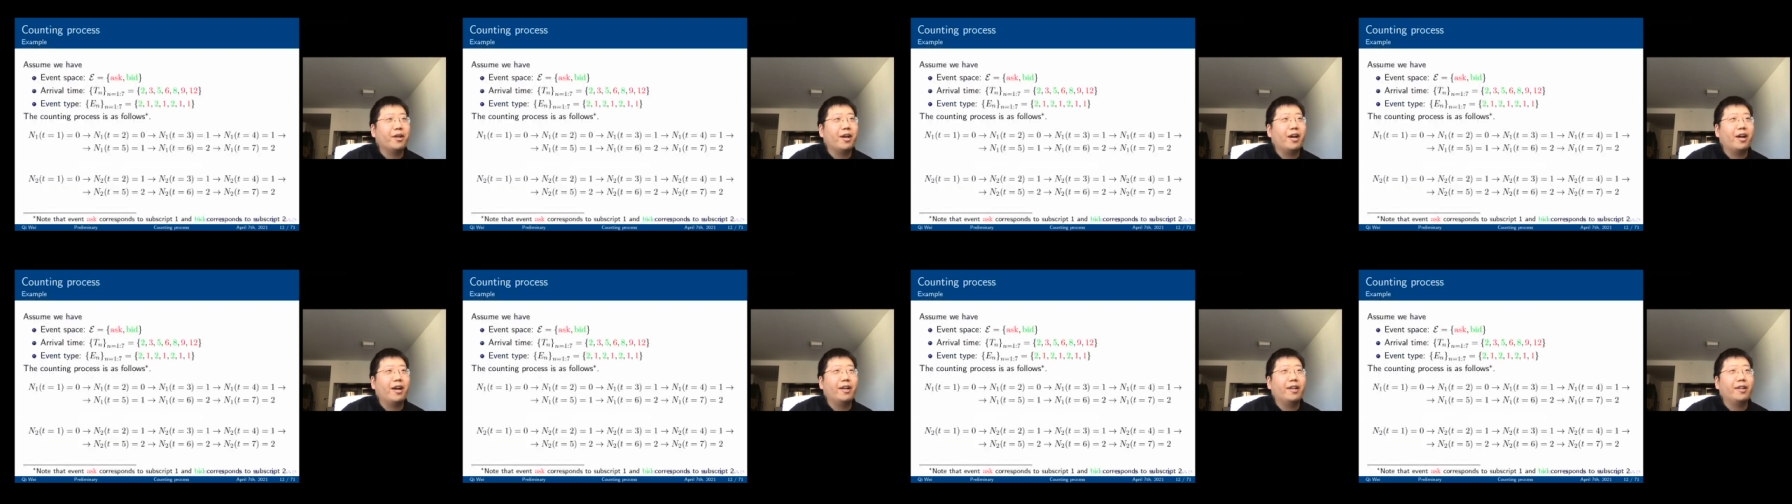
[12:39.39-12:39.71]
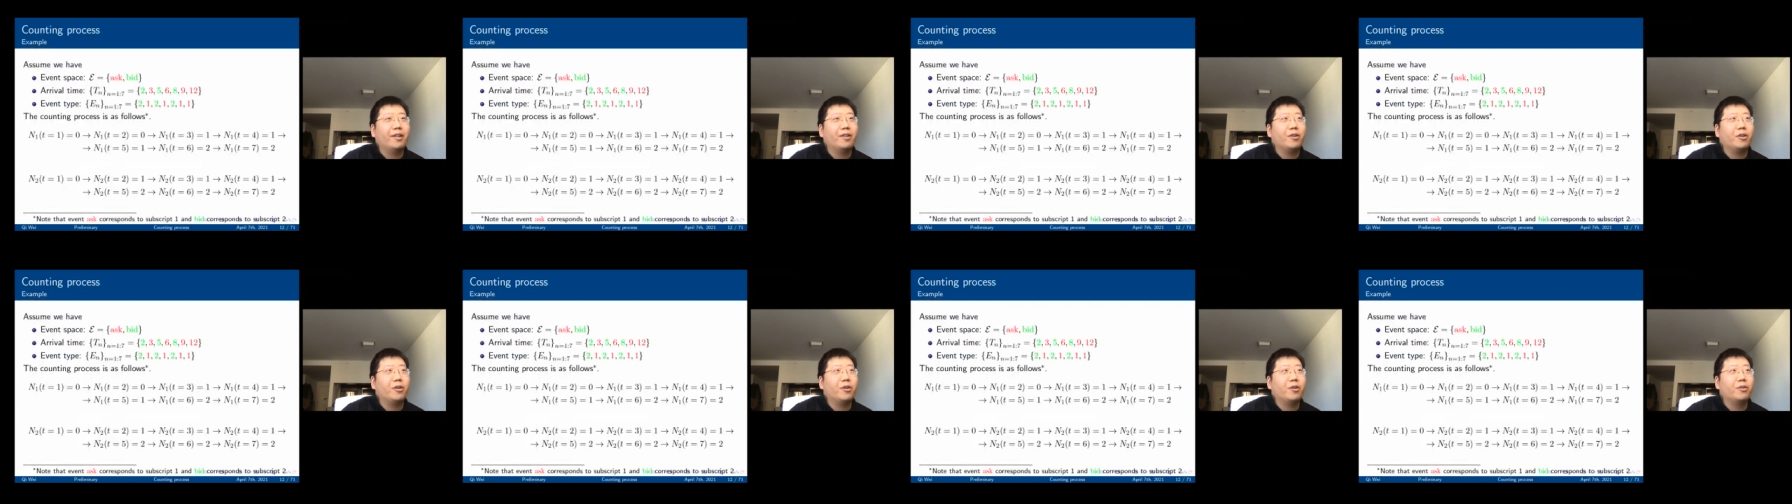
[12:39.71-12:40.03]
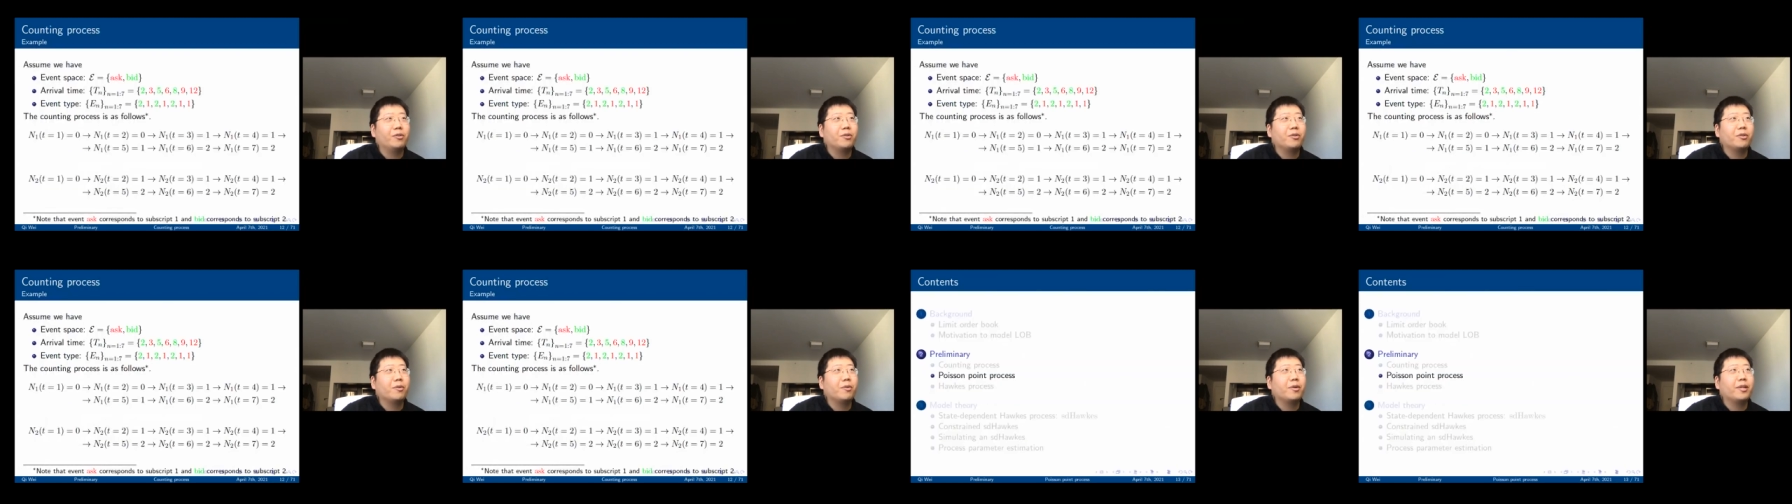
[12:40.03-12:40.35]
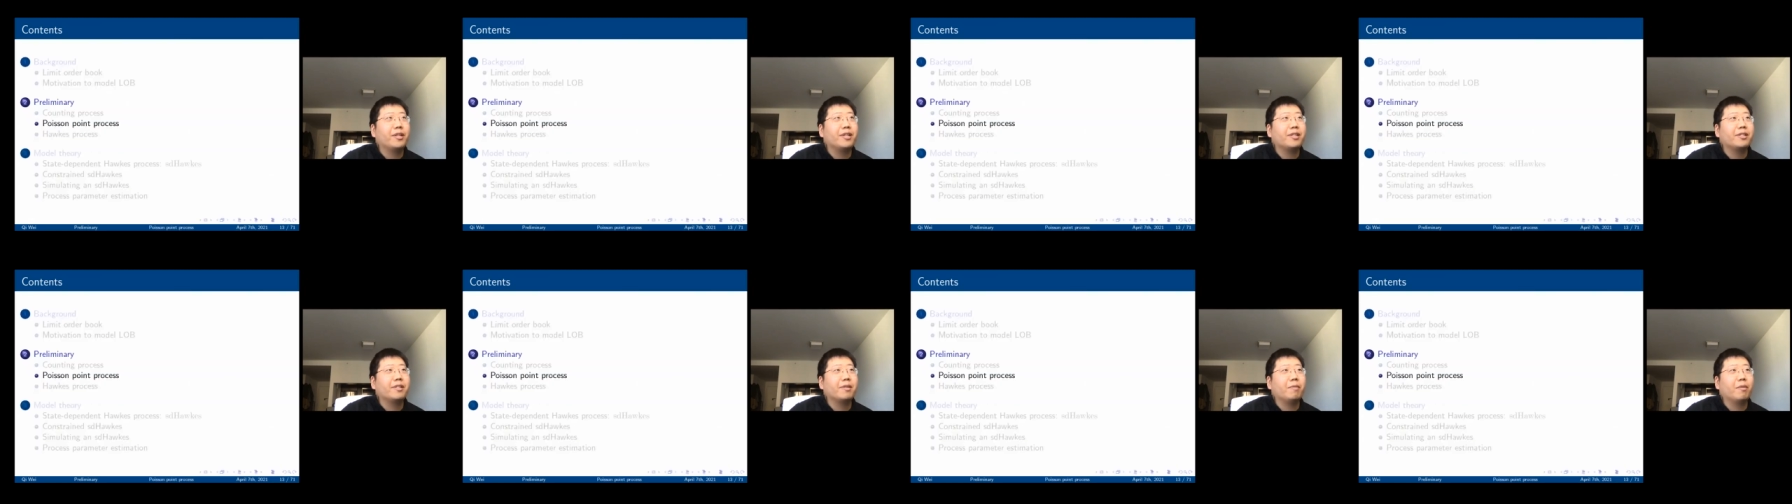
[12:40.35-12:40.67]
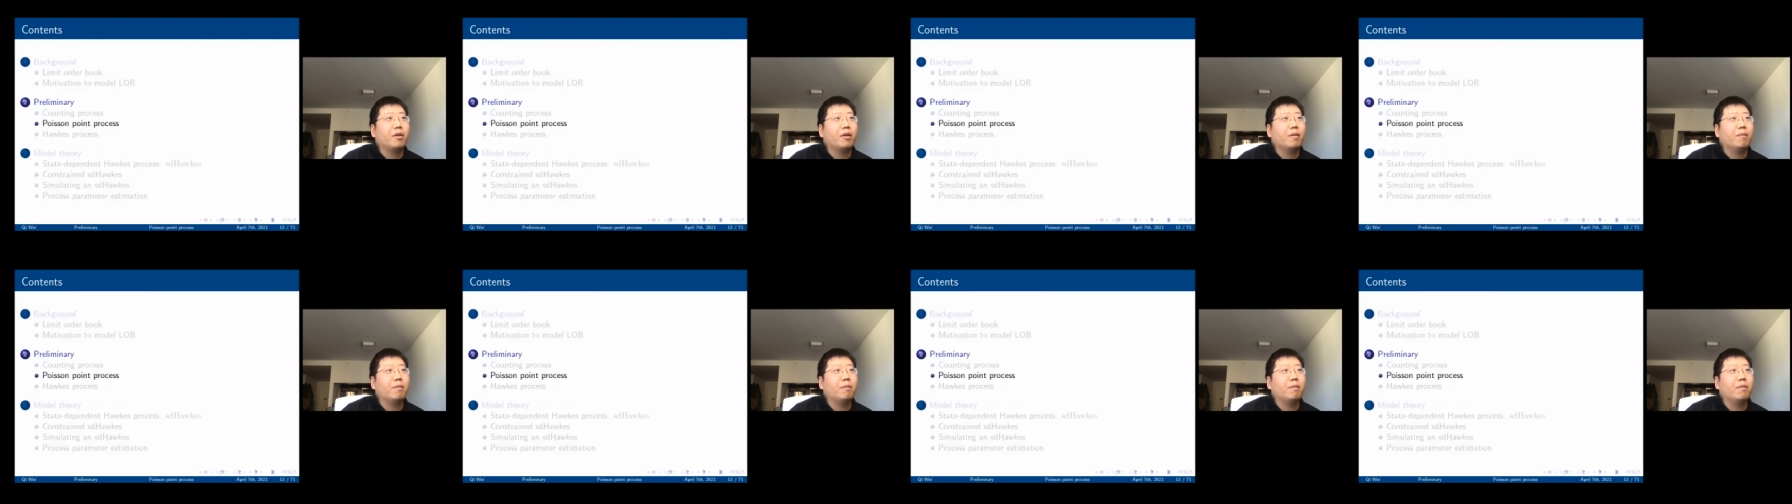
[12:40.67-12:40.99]
I need to go through this,
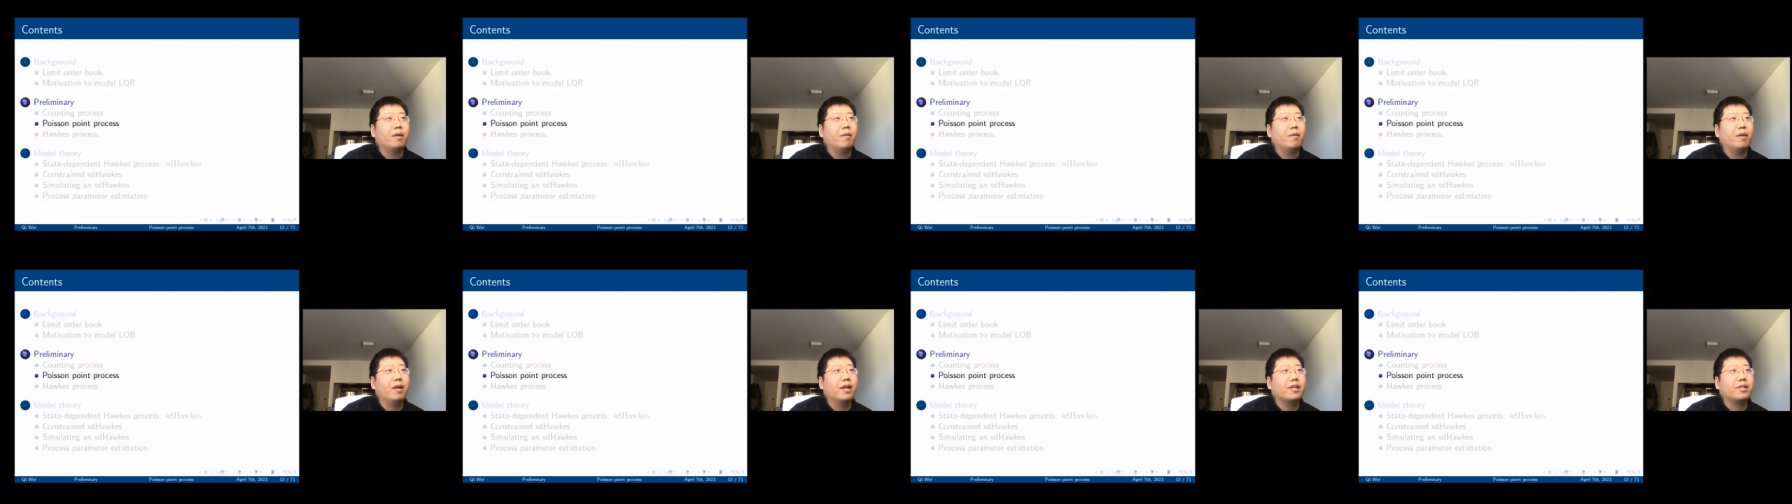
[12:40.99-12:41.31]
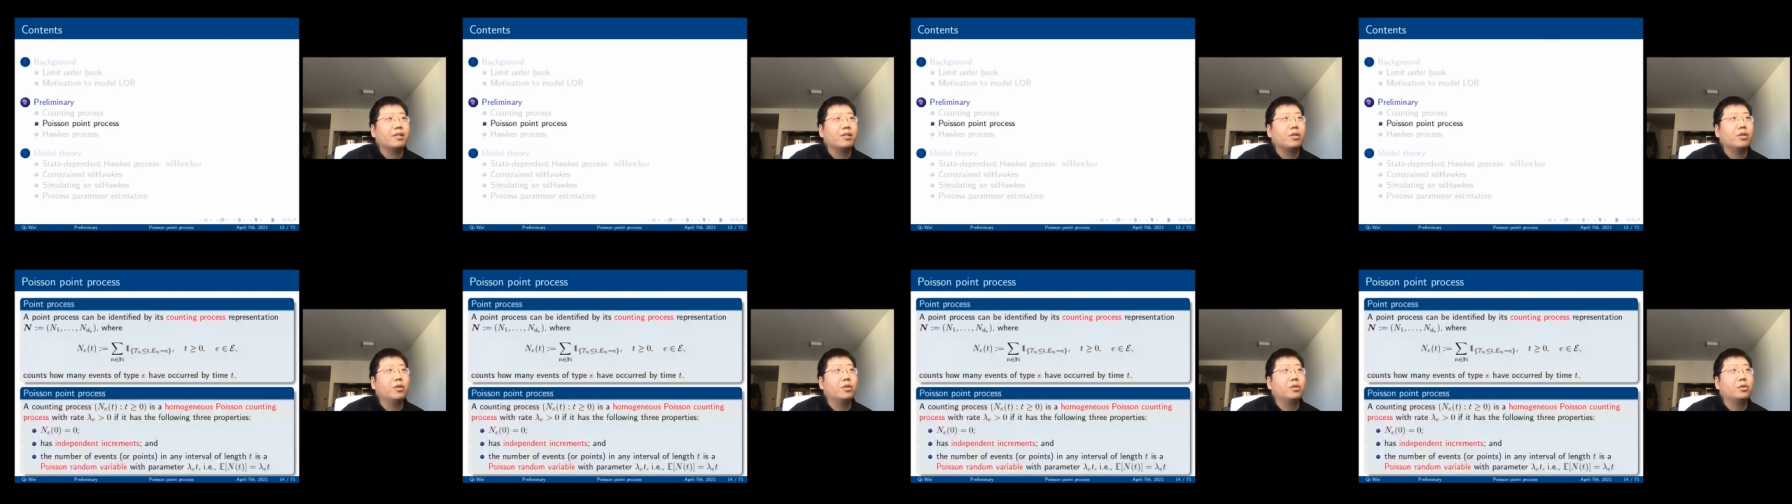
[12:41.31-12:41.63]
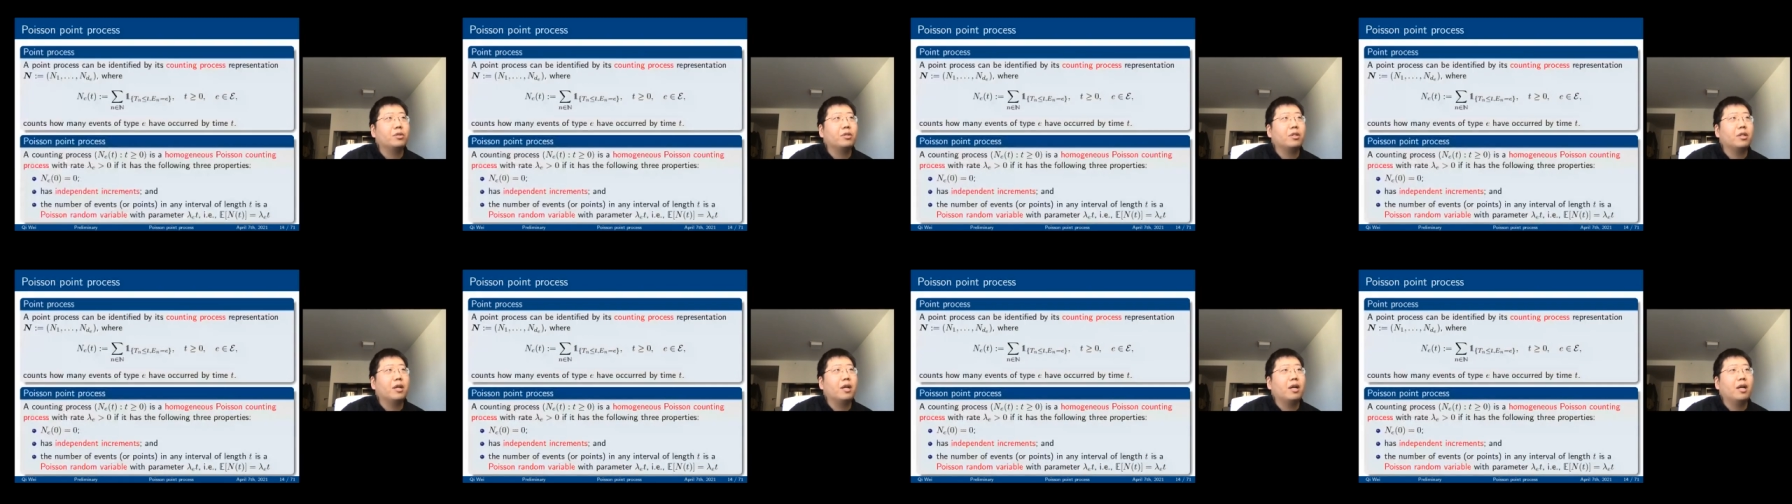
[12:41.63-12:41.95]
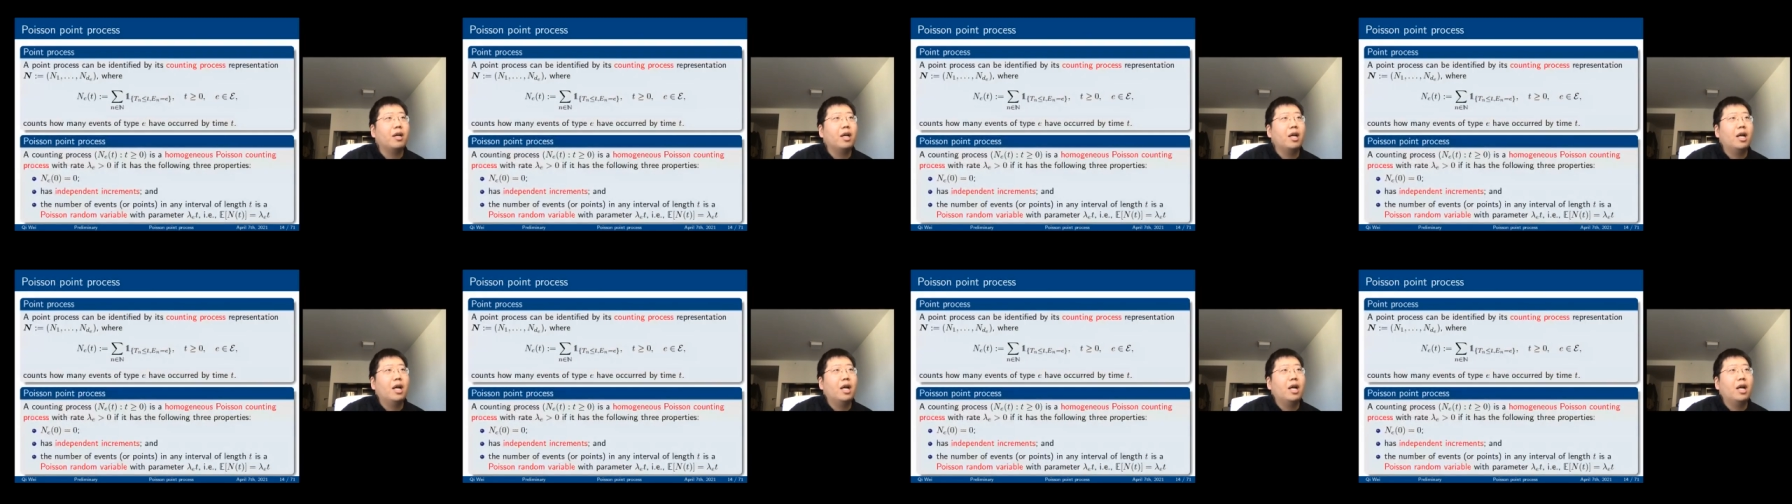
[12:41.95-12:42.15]
but maybe let's go to the